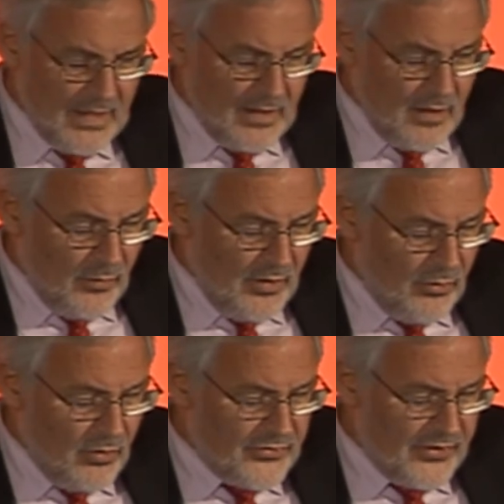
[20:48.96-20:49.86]
We were
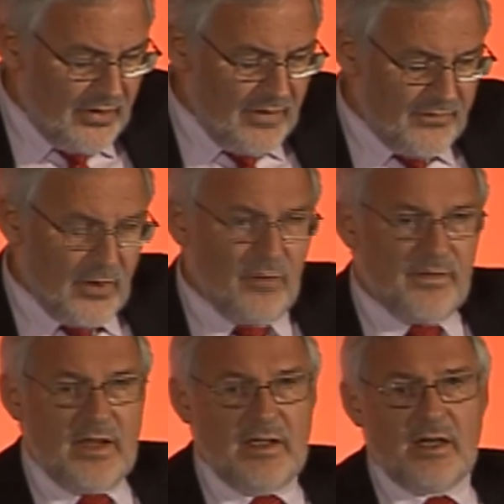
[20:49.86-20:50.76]
also involved
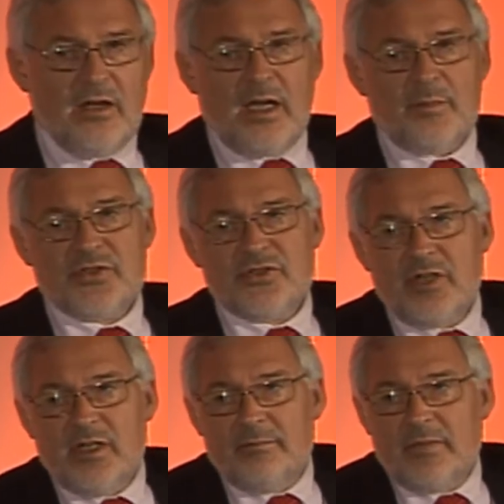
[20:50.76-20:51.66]
then in going
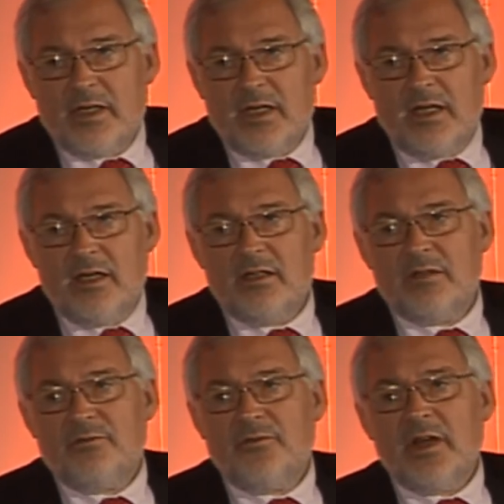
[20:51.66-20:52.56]
upstream in
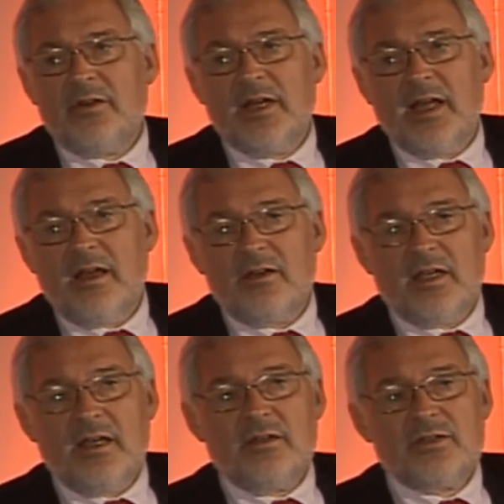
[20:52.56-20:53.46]
figuring out
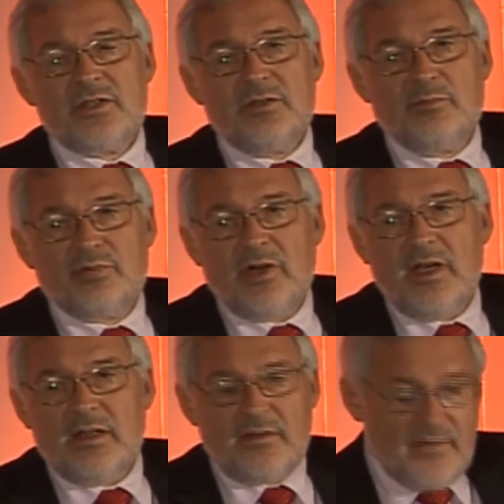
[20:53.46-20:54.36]
how to
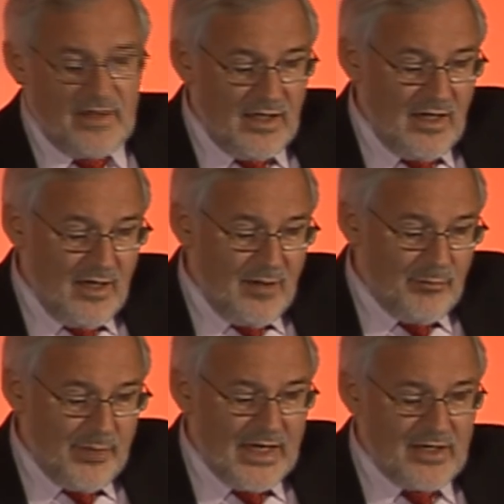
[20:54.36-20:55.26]
break the
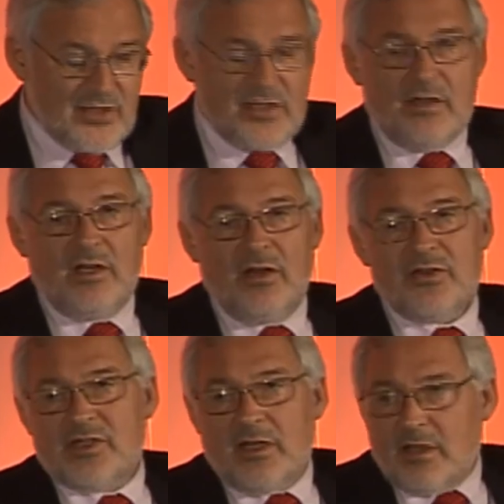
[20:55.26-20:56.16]
batch
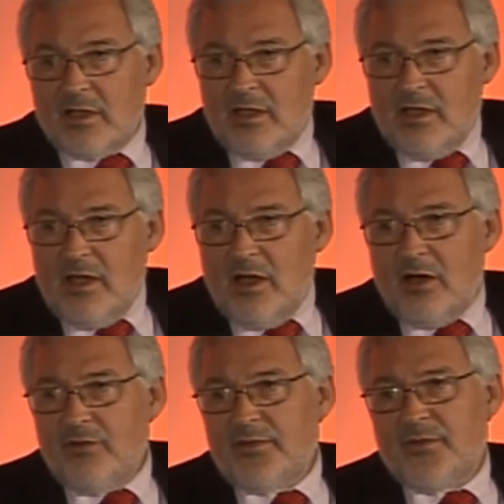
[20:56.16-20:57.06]
logic
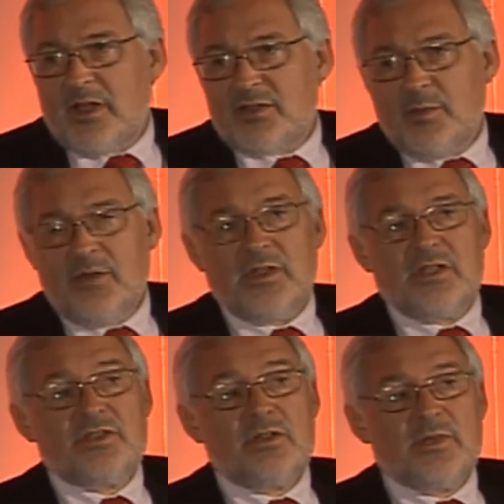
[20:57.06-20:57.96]
of the fast-moving
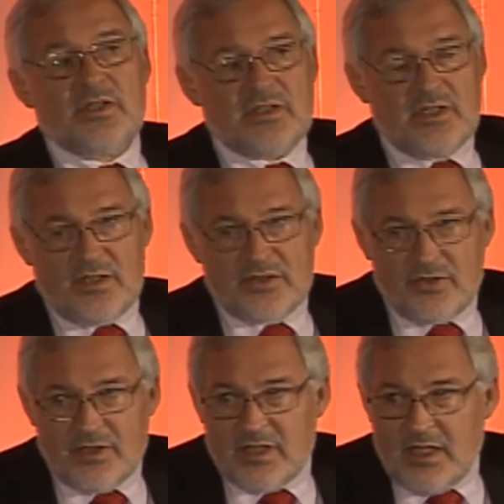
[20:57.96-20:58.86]
consumer goods
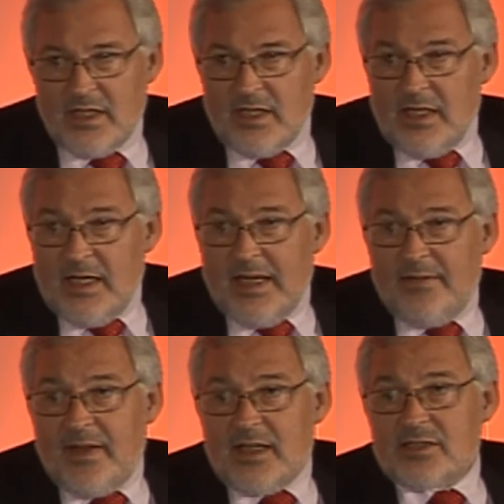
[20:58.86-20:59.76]
industries. And
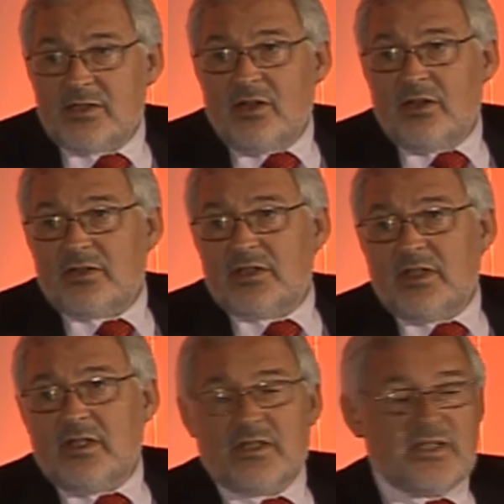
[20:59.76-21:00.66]
that's not
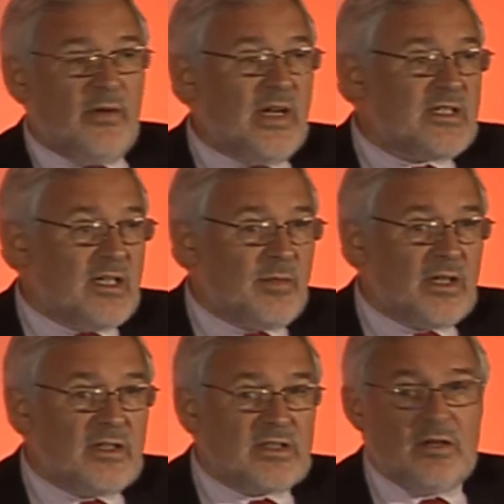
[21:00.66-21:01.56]
so easy
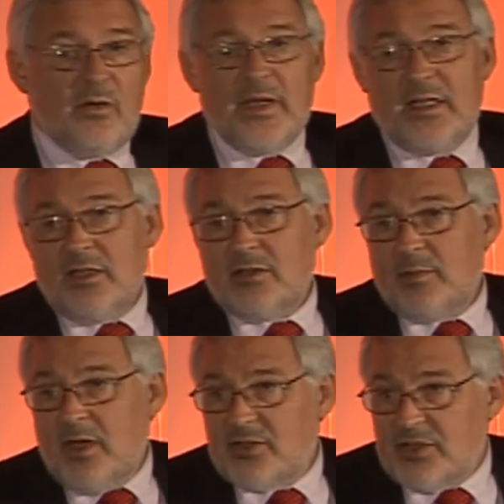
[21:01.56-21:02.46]
because they were making good
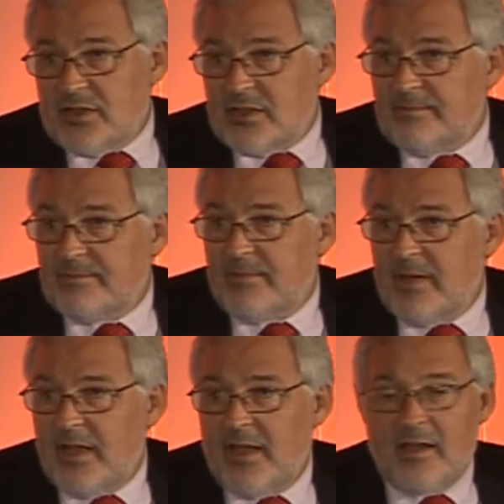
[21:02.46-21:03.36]
margins.
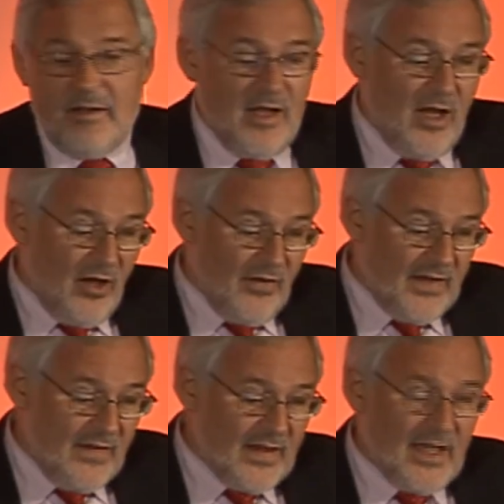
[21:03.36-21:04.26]
On the
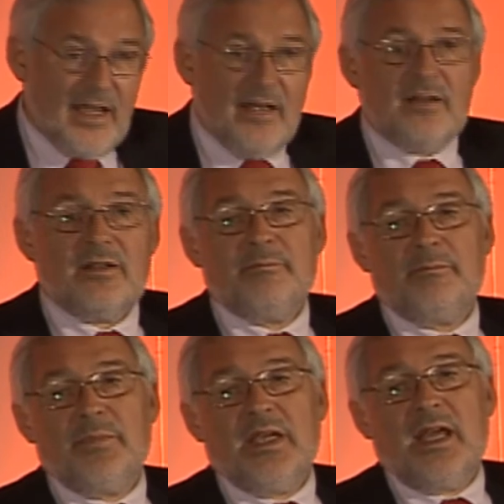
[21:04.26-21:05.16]
other hand,
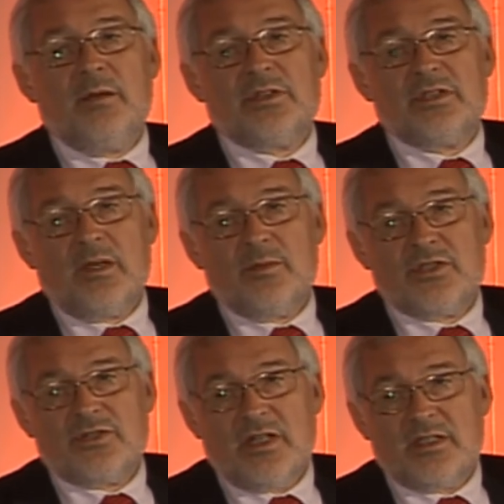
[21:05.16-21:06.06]
being able to
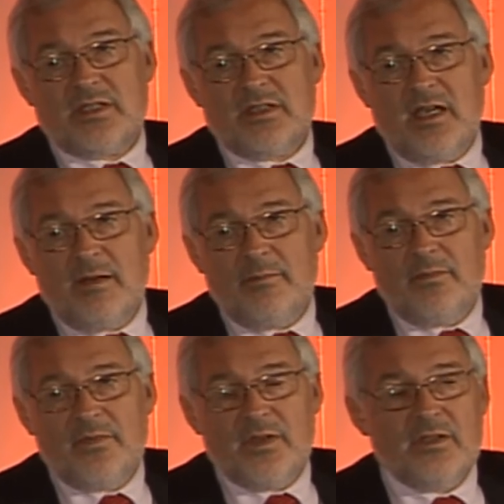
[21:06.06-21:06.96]
demonstrate to them
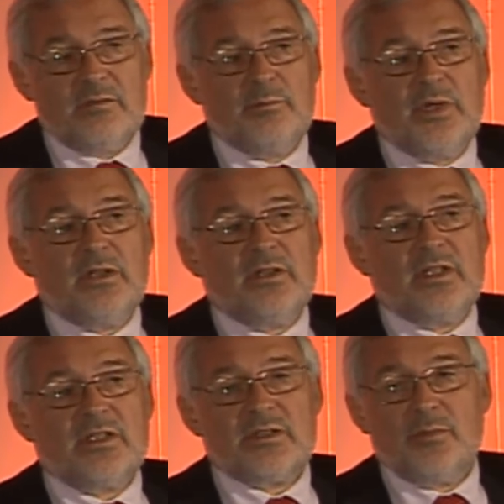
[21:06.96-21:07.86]
that building
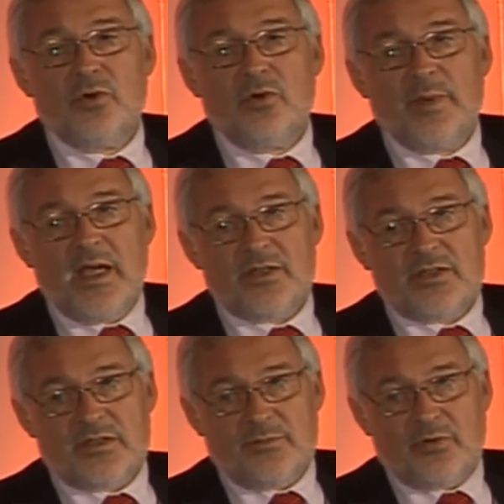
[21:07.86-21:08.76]
small
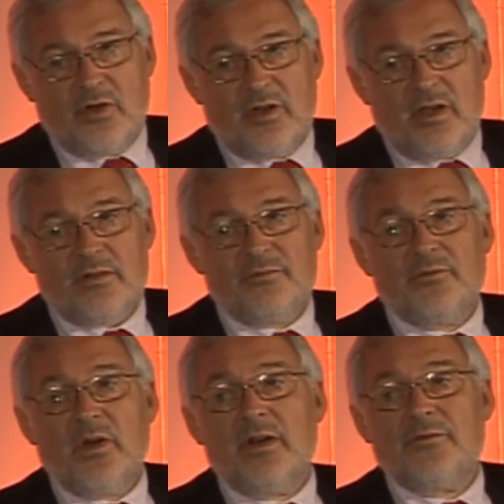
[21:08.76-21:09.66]
batches of product
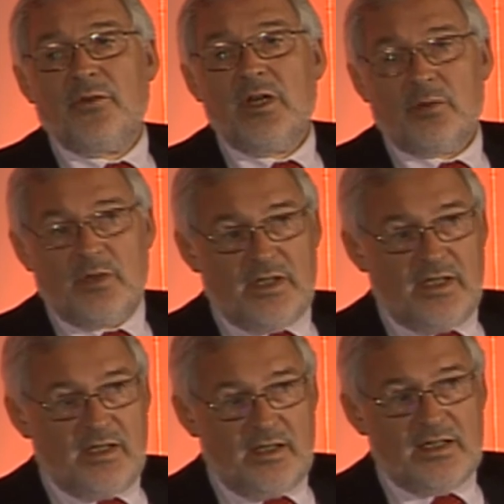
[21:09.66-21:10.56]
very
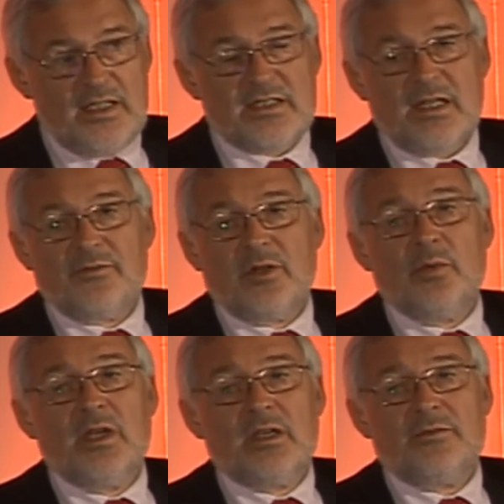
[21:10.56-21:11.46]
frequently, at least every
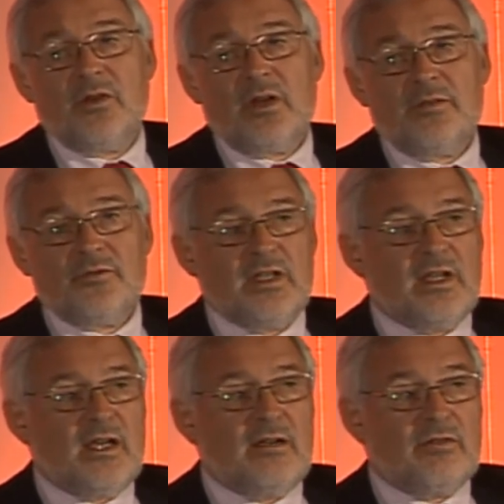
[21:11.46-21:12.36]
week, if not every
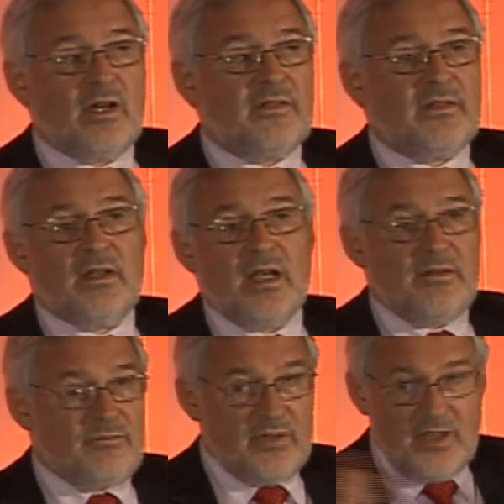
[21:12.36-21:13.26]
day, rather than
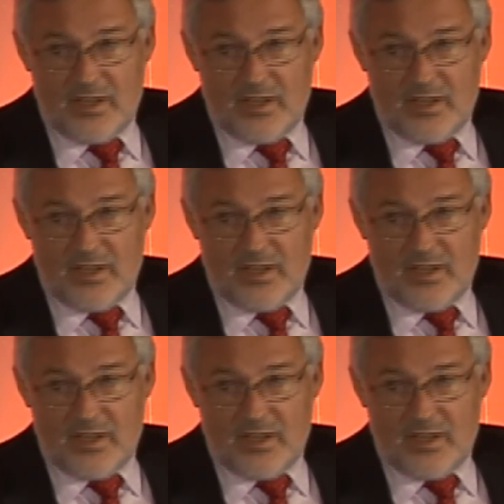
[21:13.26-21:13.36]
every